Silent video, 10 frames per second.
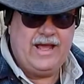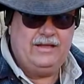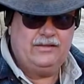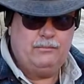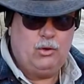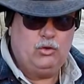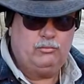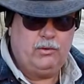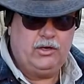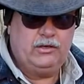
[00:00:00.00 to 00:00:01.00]
down, they
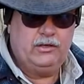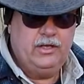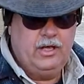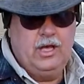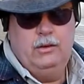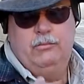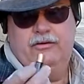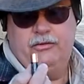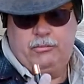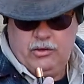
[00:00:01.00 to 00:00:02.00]
both burn.
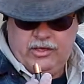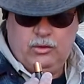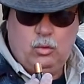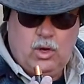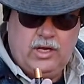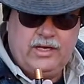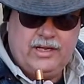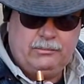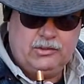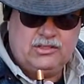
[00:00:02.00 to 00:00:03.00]
But if you put in one
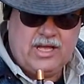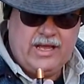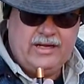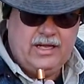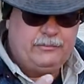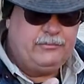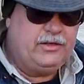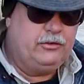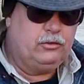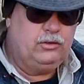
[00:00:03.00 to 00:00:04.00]
nipple side up,
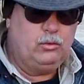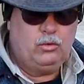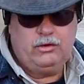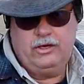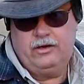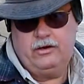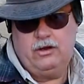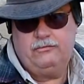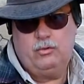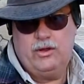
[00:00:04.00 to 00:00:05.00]
then you're only running
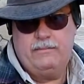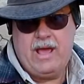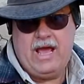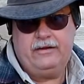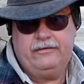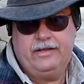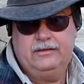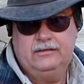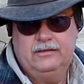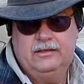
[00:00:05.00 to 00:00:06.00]
off one battery.
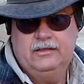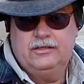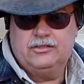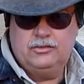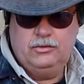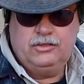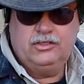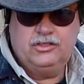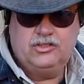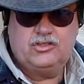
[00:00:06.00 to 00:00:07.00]
So you
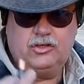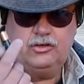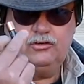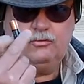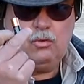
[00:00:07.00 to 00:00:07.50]
can conserve